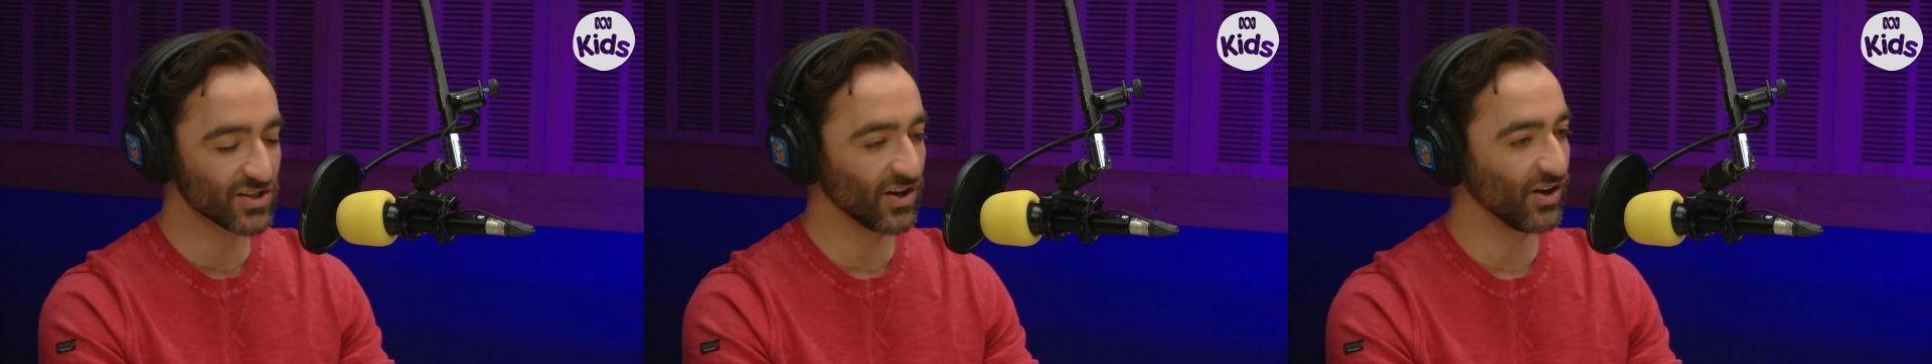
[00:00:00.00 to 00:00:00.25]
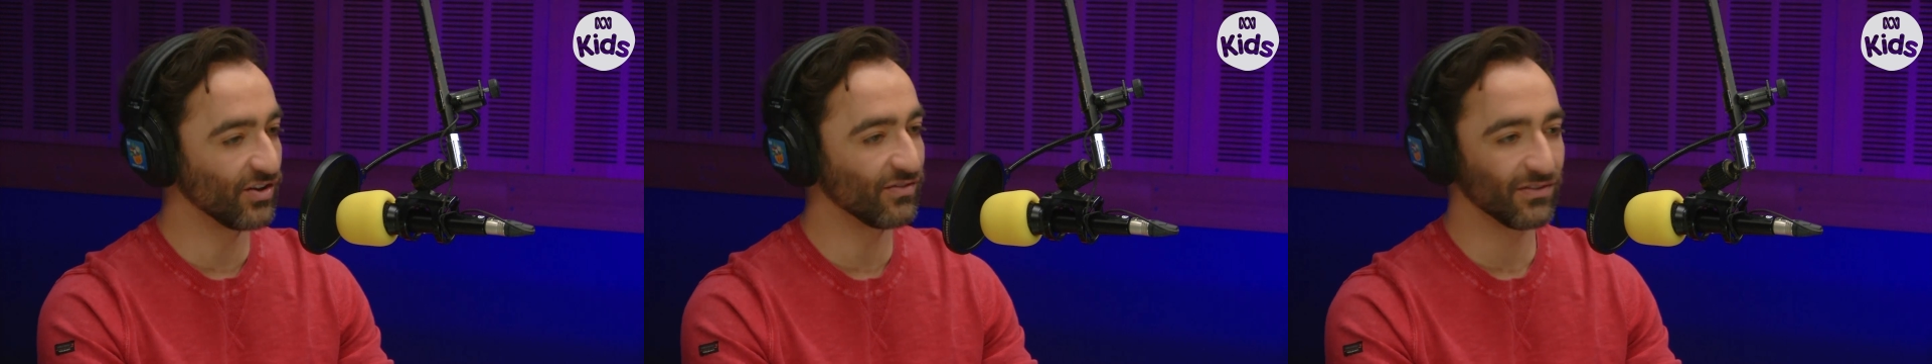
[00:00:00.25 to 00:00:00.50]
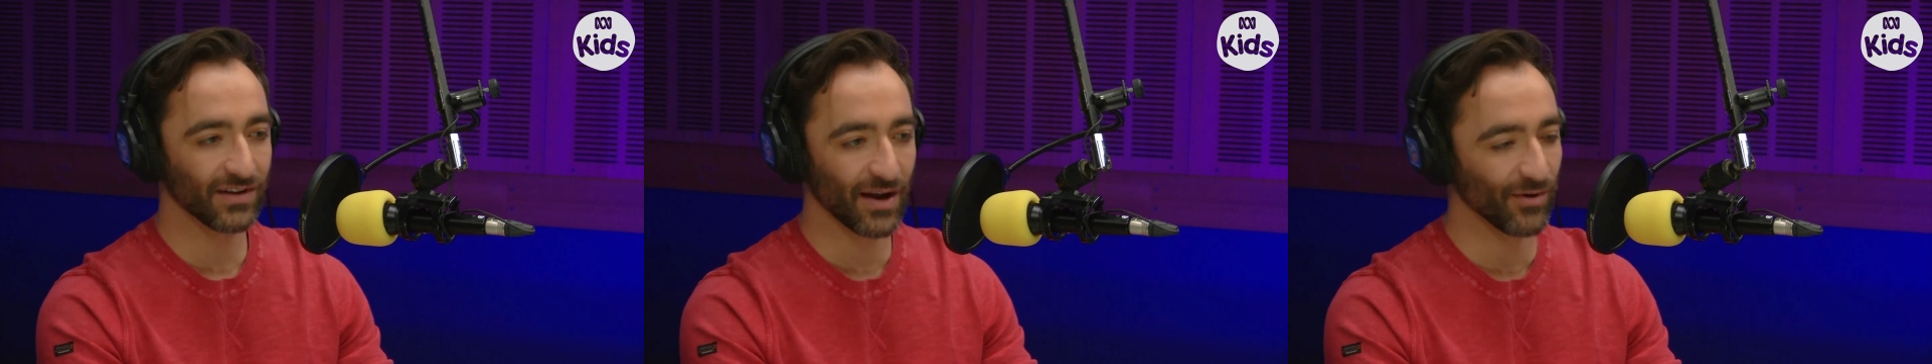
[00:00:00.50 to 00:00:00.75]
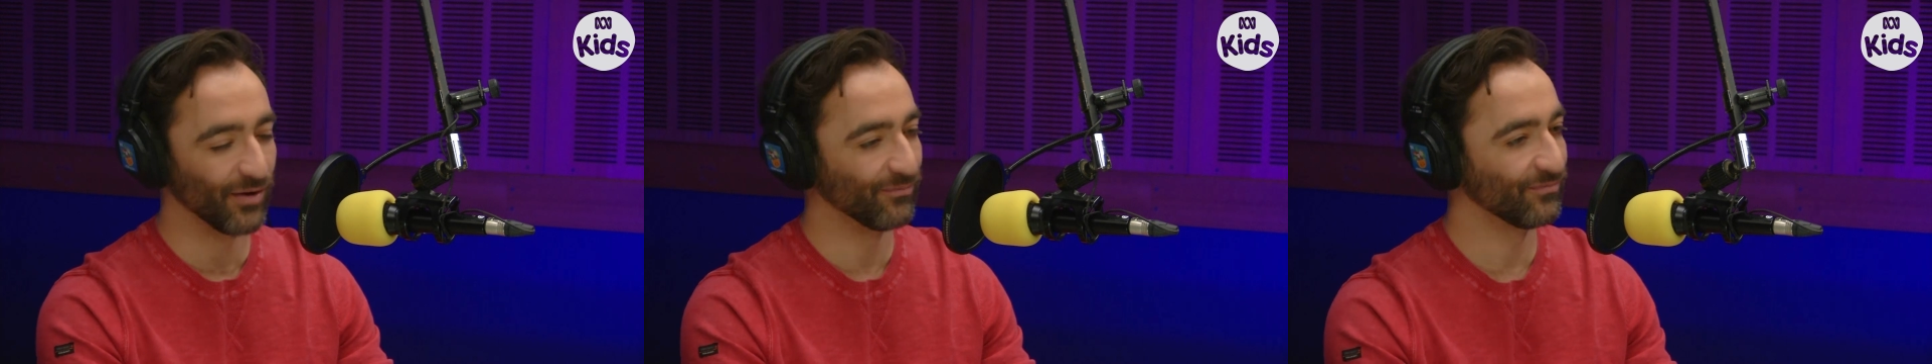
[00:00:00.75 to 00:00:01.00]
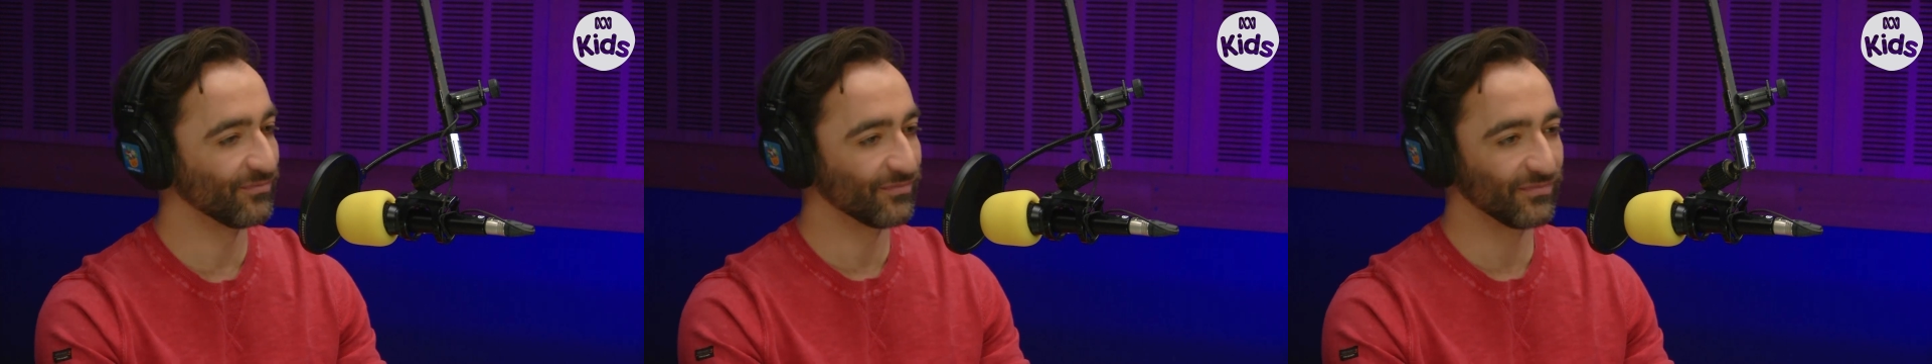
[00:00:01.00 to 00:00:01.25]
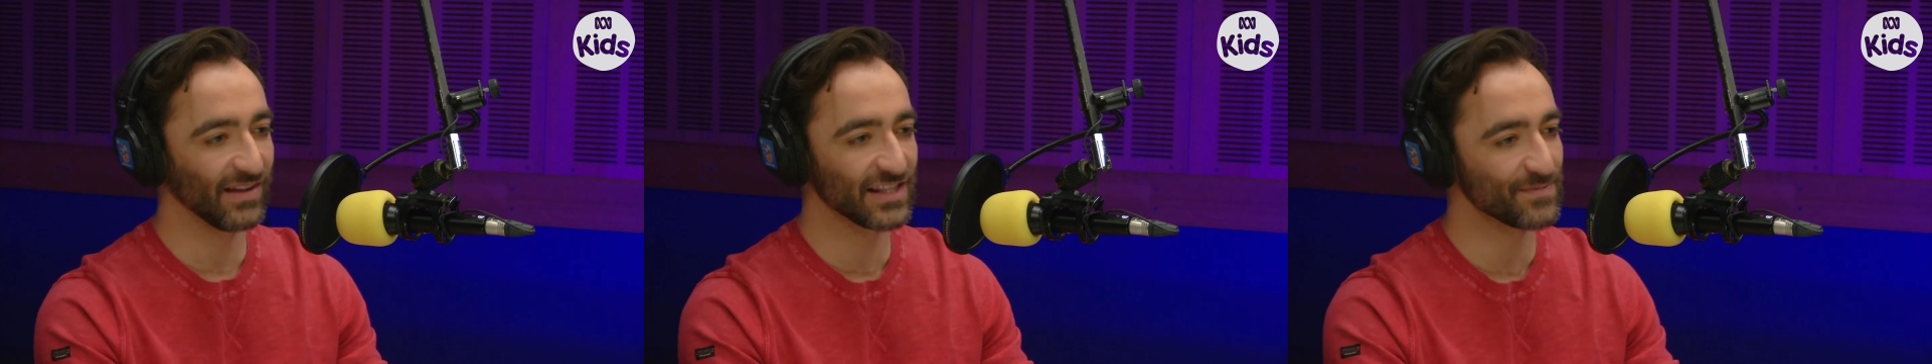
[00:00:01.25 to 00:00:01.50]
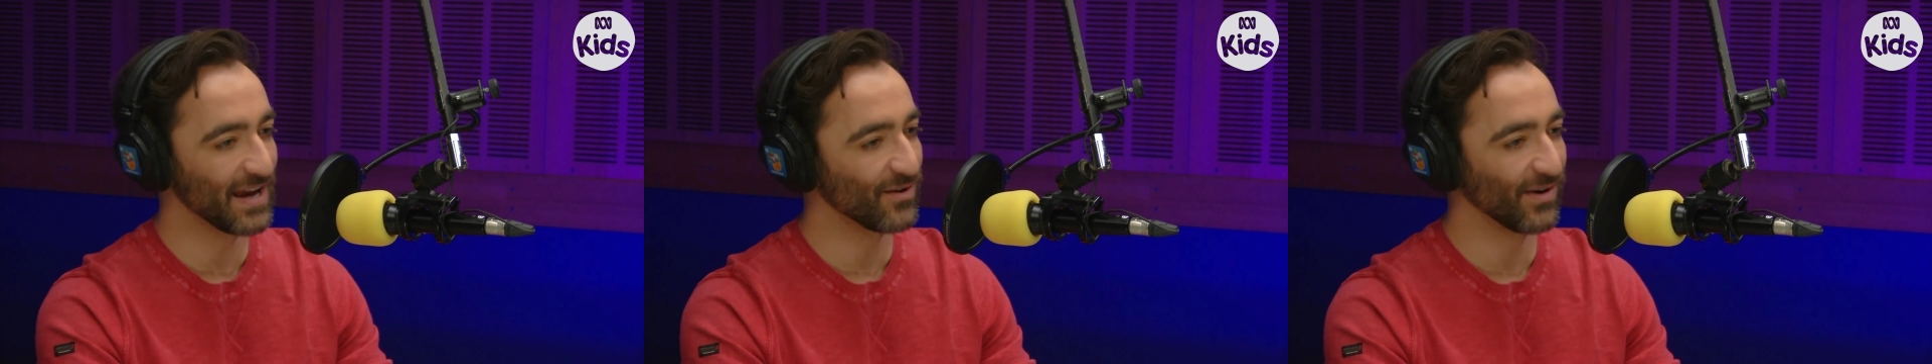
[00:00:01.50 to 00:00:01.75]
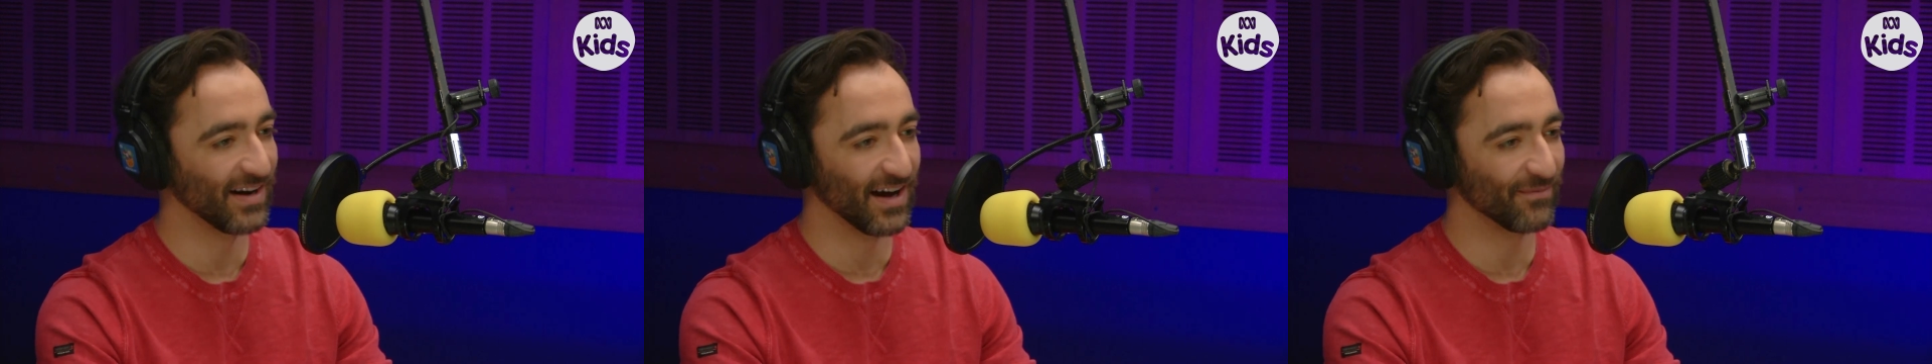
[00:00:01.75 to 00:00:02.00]
So come on, let's
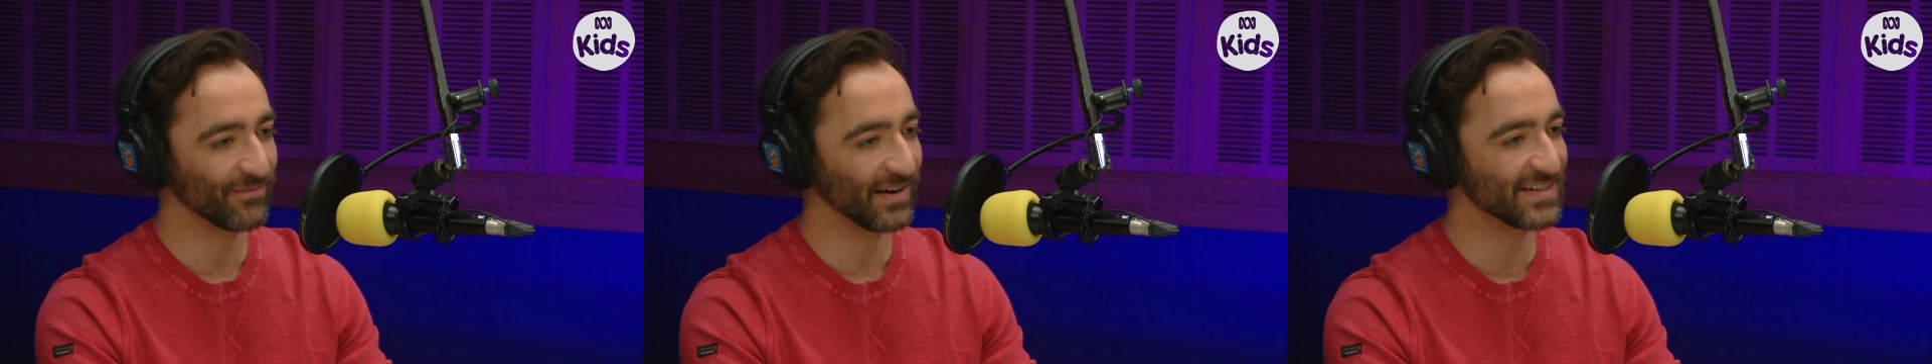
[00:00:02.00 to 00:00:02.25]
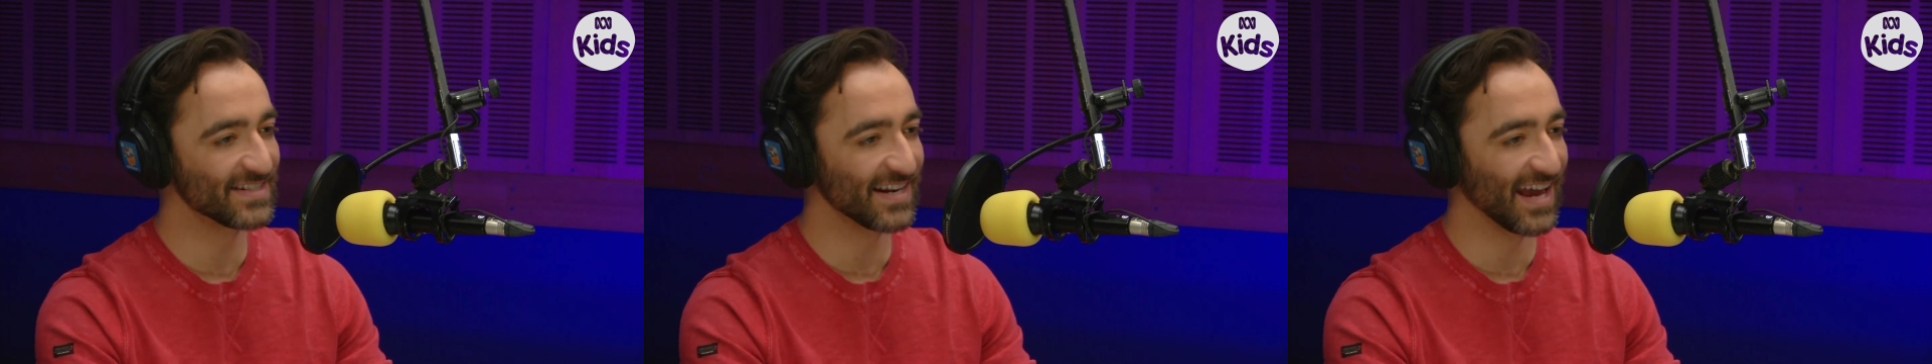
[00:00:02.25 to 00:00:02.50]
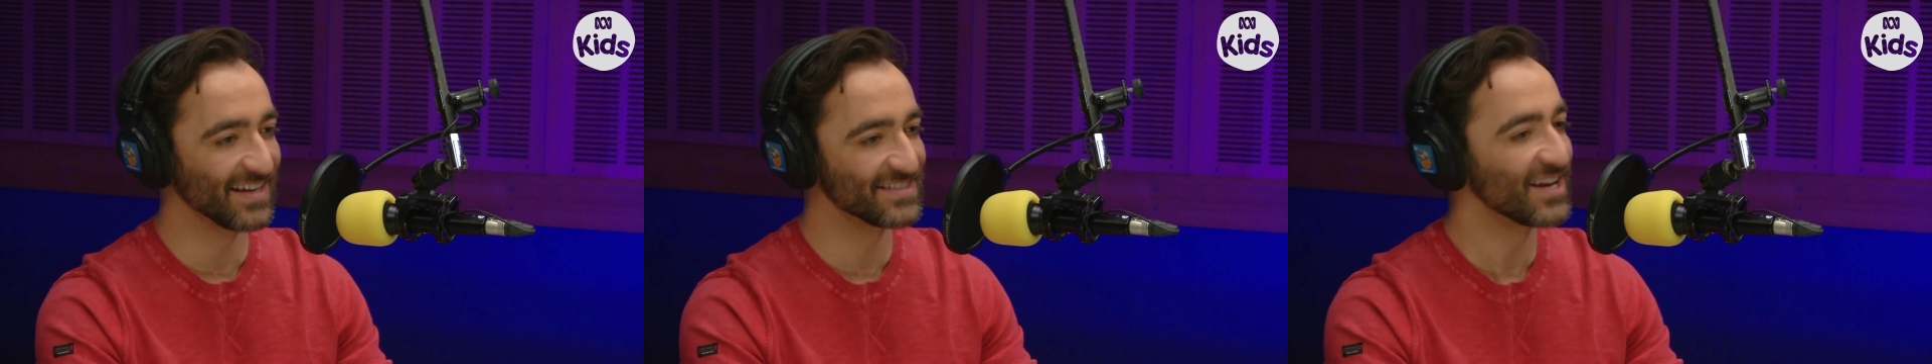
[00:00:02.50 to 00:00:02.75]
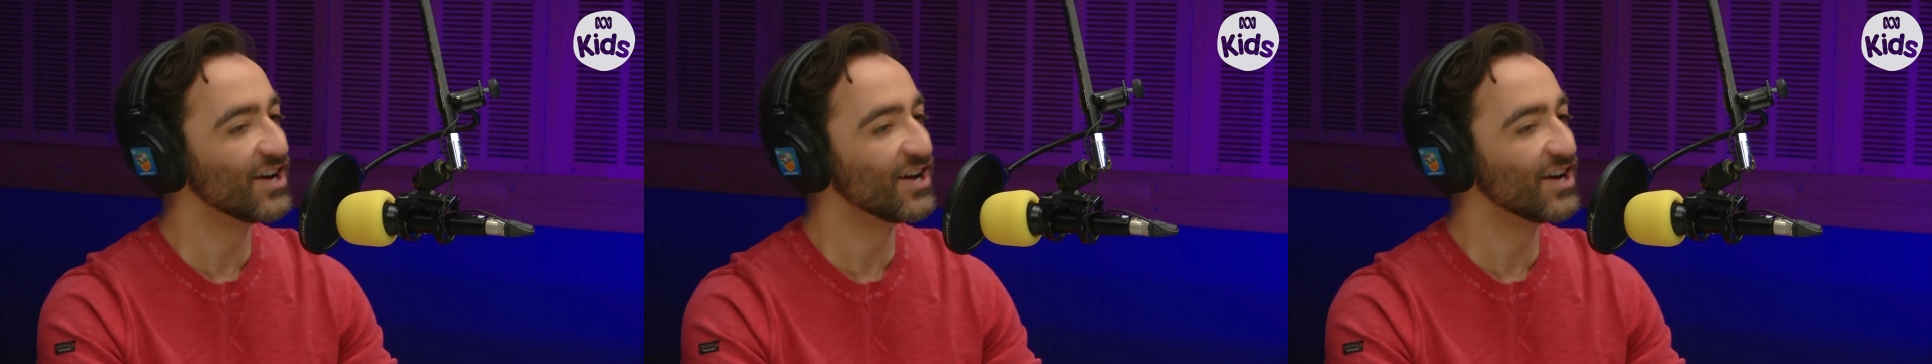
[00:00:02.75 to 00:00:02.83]
make one up in today's